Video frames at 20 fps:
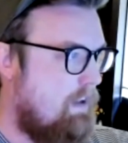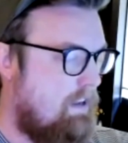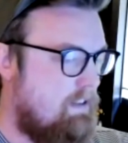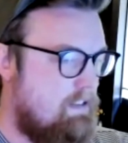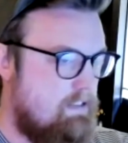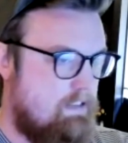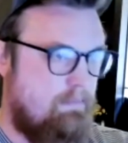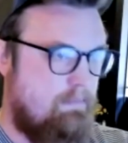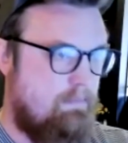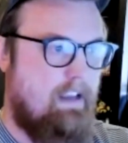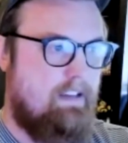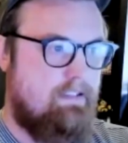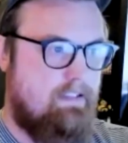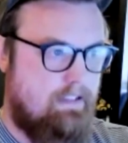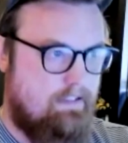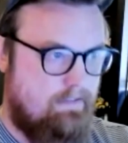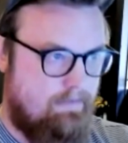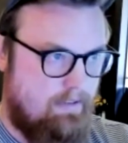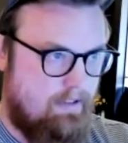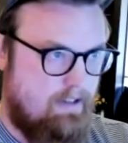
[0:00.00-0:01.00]
does it make
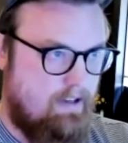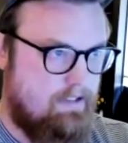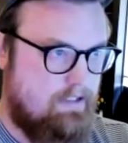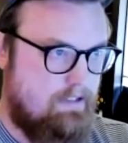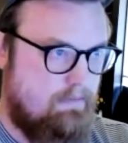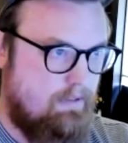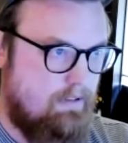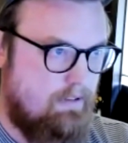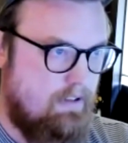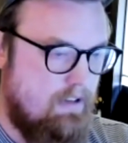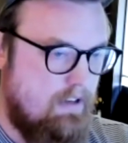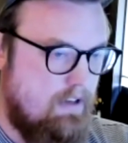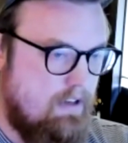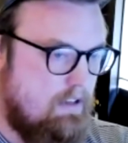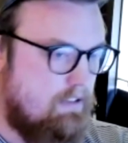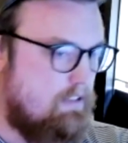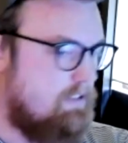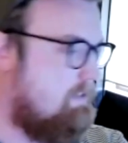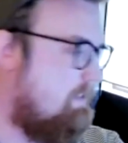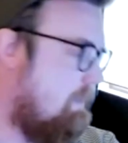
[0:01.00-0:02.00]
sense for the customer?
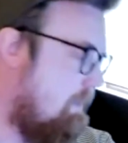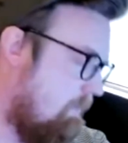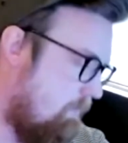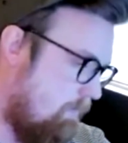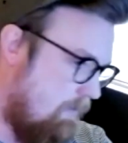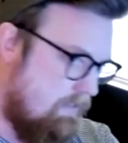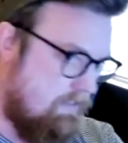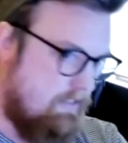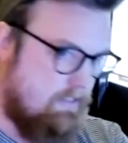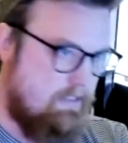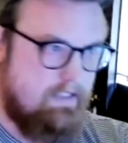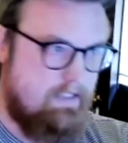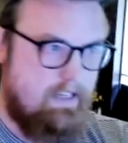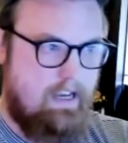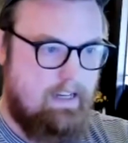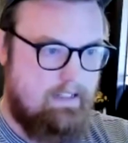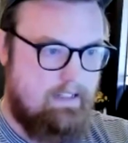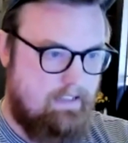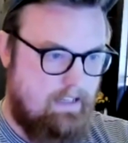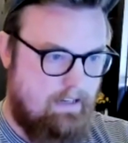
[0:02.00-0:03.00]
Does an increase in
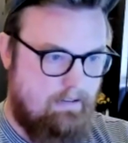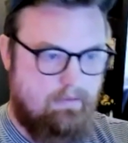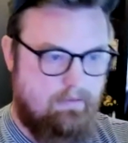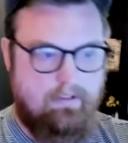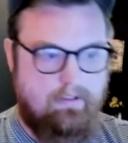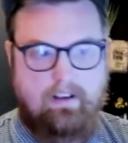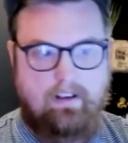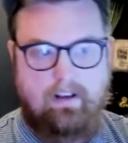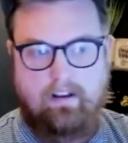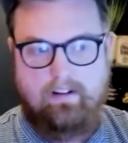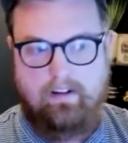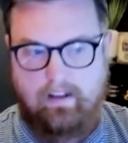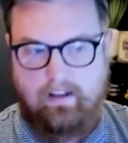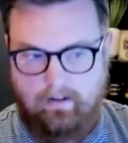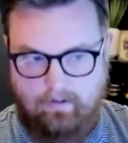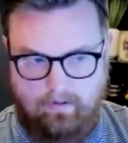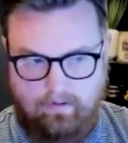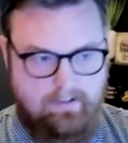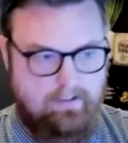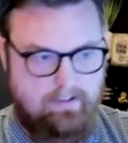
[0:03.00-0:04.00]
size equal an
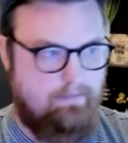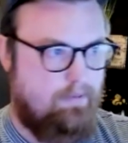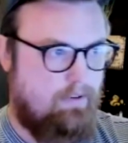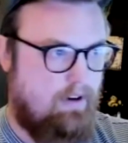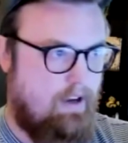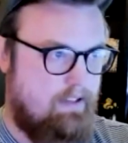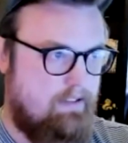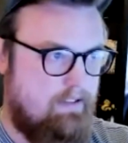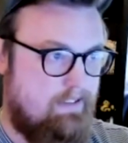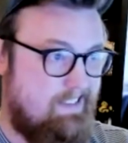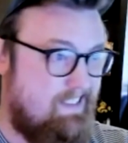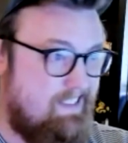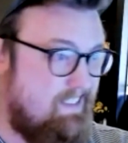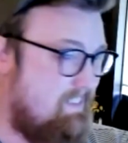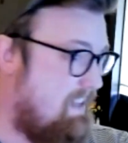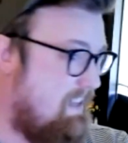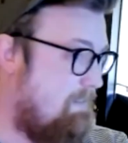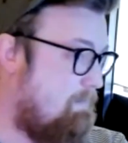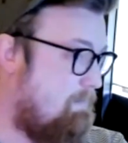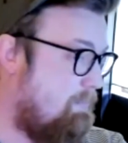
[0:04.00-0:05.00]
increase in price?
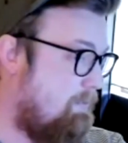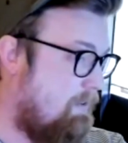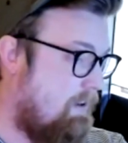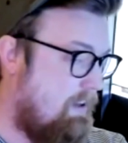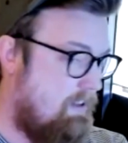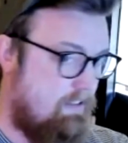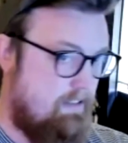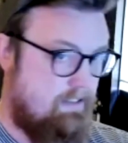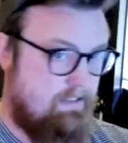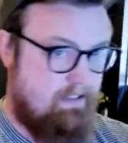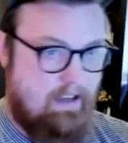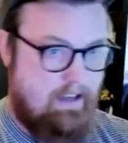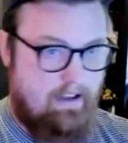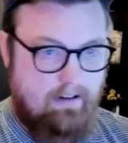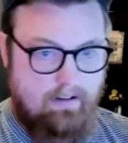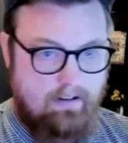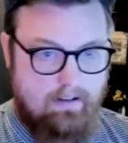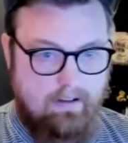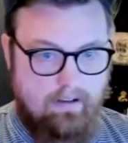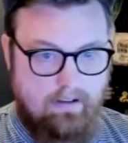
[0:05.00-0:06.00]
Does that
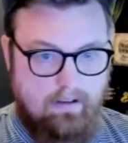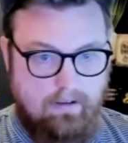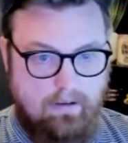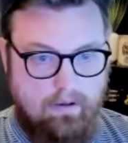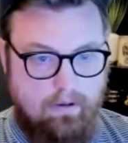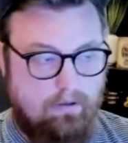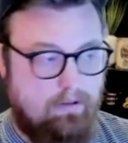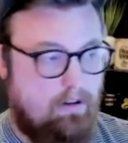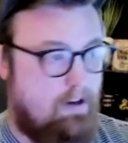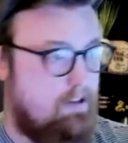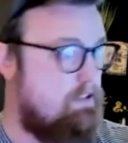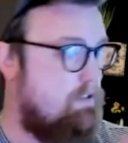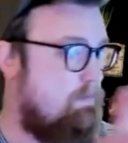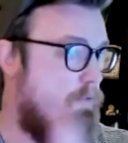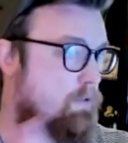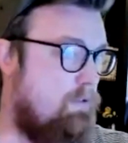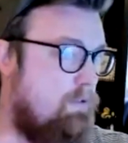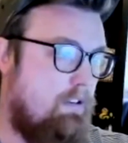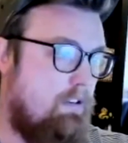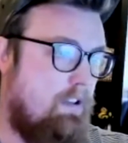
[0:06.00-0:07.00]
go across the
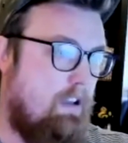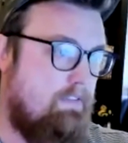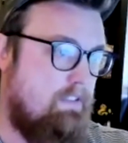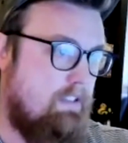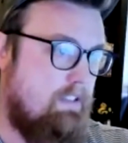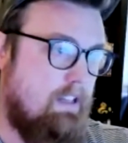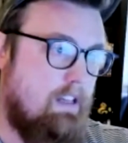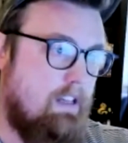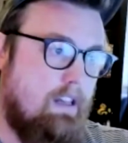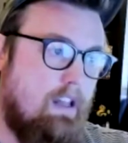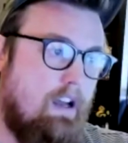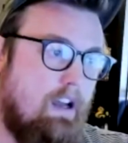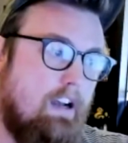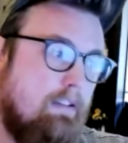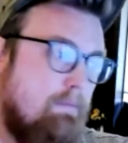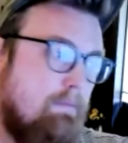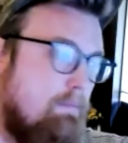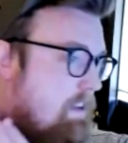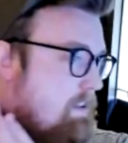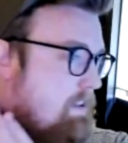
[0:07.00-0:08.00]
board? I've seen a
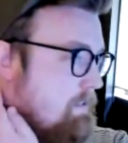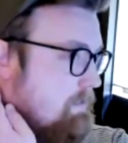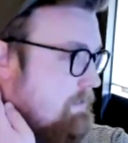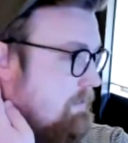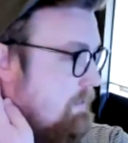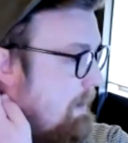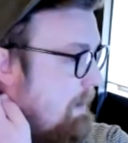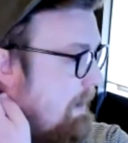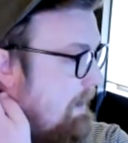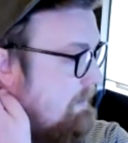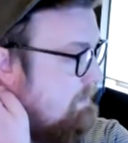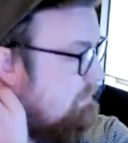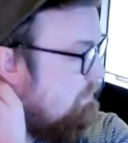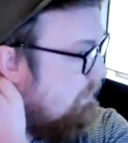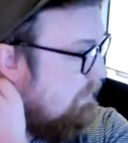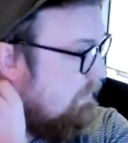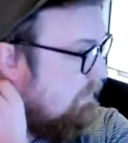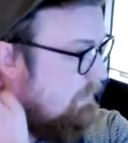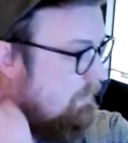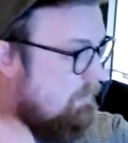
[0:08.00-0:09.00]
lot of menus in the past
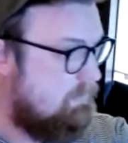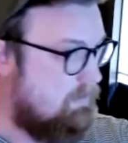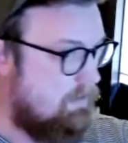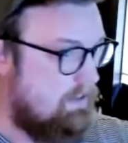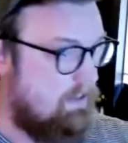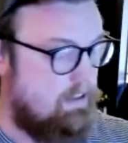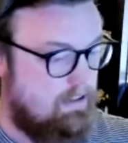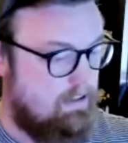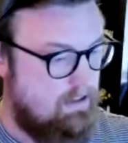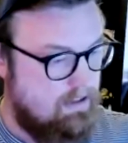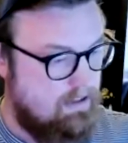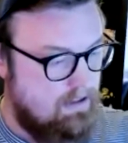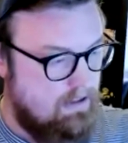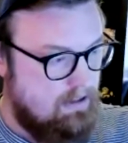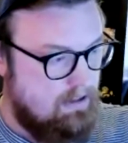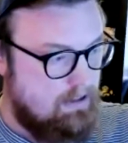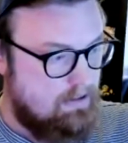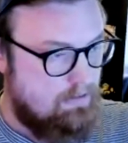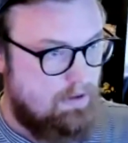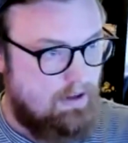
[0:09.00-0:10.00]
where it goes like
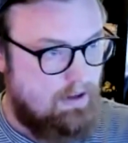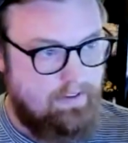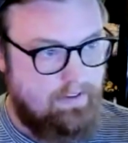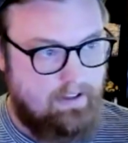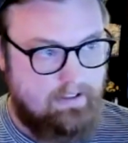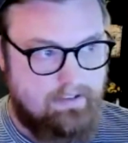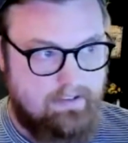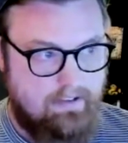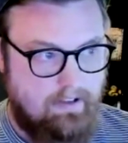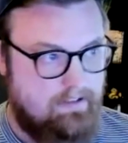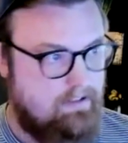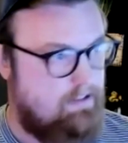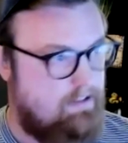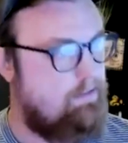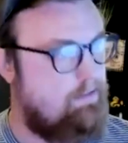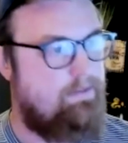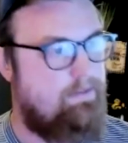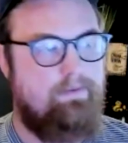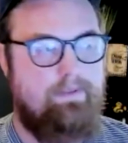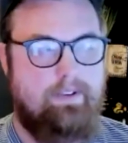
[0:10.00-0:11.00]
12-ounce starts at
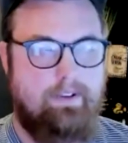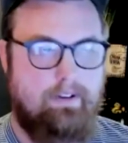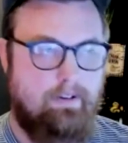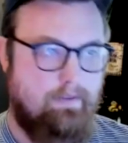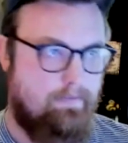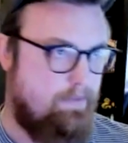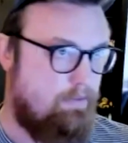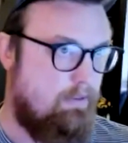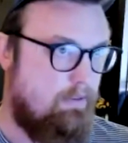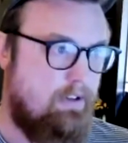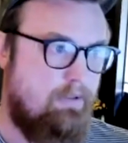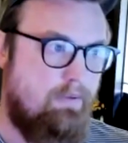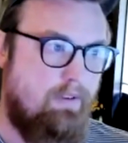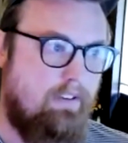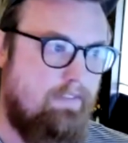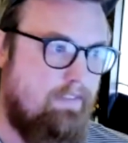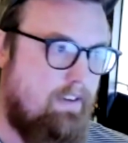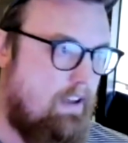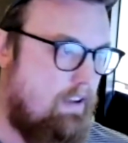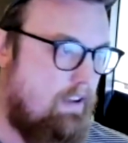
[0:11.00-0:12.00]

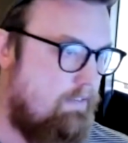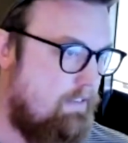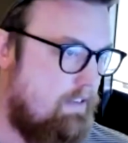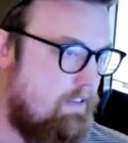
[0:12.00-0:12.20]
$3.25,